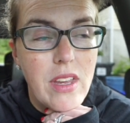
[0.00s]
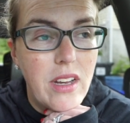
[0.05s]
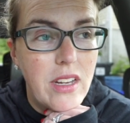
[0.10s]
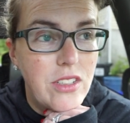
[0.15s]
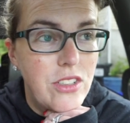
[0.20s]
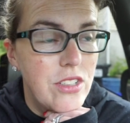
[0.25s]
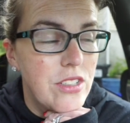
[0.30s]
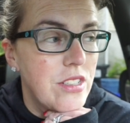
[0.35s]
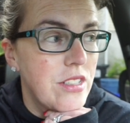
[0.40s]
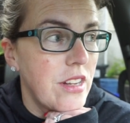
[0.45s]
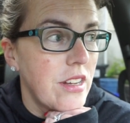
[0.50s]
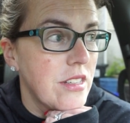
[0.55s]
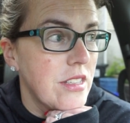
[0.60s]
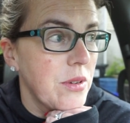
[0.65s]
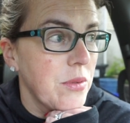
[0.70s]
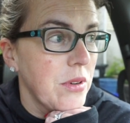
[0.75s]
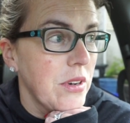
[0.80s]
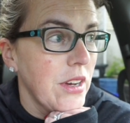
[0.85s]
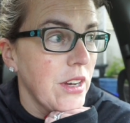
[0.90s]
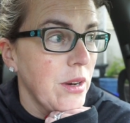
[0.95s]
it just stinks
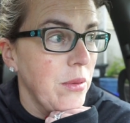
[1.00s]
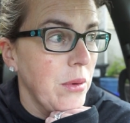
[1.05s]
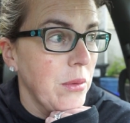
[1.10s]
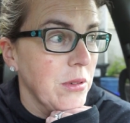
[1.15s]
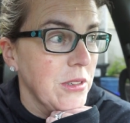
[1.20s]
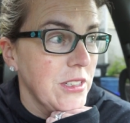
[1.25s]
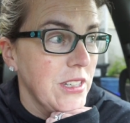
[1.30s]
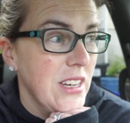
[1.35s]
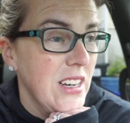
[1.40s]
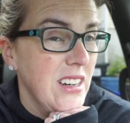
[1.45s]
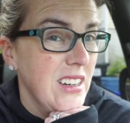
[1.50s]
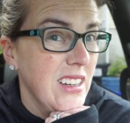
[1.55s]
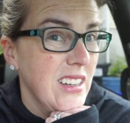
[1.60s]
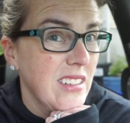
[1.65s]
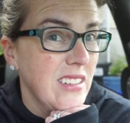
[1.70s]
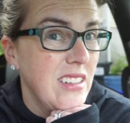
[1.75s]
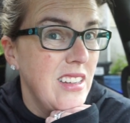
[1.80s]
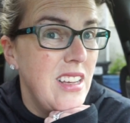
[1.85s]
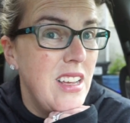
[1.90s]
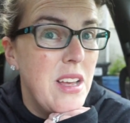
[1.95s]
that we're not going to be able to get it
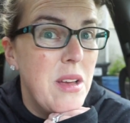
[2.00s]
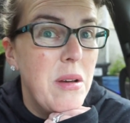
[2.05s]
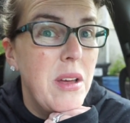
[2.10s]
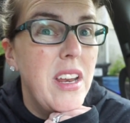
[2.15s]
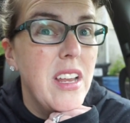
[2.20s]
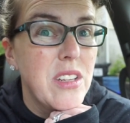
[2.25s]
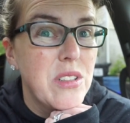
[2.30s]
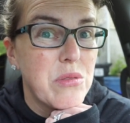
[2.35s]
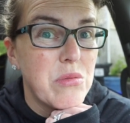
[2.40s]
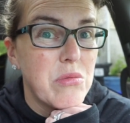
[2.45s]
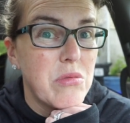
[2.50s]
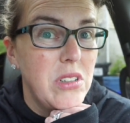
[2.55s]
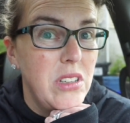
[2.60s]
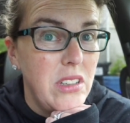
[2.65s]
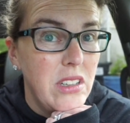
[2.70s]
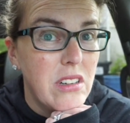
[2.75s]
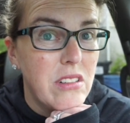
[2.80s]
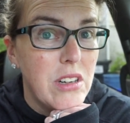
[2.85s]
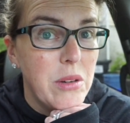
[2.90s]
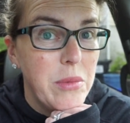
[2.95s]
in. It is
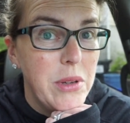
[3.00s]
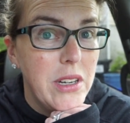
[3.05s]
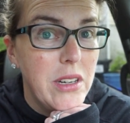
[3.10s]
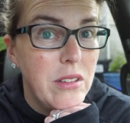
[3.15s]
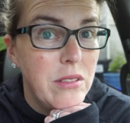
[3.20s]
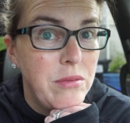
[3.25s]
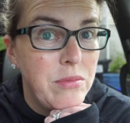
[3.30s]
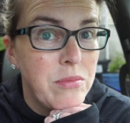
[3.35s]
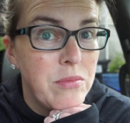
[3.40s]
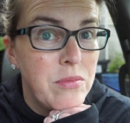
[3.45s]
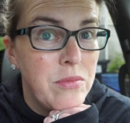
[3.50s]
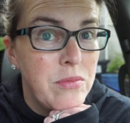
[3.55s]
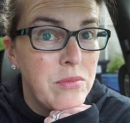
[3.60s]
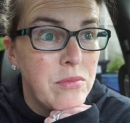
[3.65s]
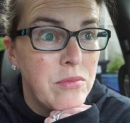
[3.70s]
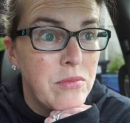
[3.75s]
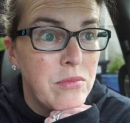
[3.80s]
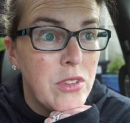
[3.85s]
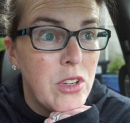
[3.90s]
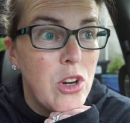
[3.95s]
really crummy out.
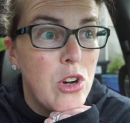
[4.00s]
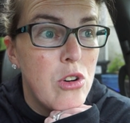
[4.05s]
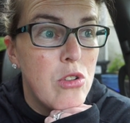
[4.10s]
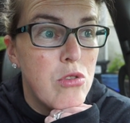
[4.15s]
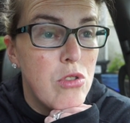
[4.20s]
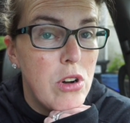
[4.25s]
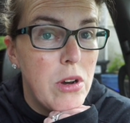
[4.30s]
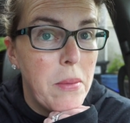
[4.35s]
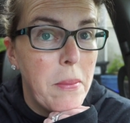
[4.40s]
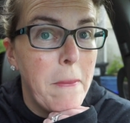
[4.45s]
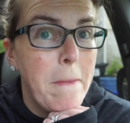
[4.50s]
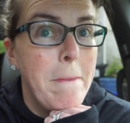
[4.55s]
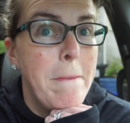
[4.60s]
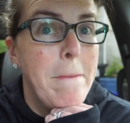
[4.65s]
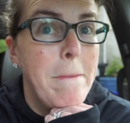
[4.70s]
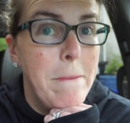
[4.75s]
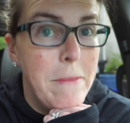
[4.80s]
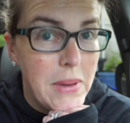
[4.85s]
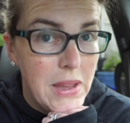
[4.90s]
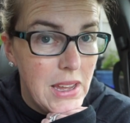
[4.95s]
Crumb
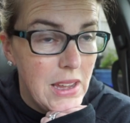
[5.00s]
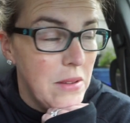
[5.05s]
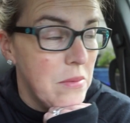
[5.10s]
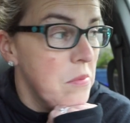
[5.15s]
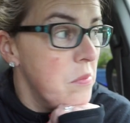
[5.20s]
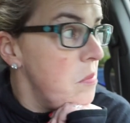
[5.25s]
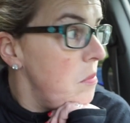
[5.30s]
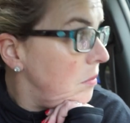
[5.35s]
me.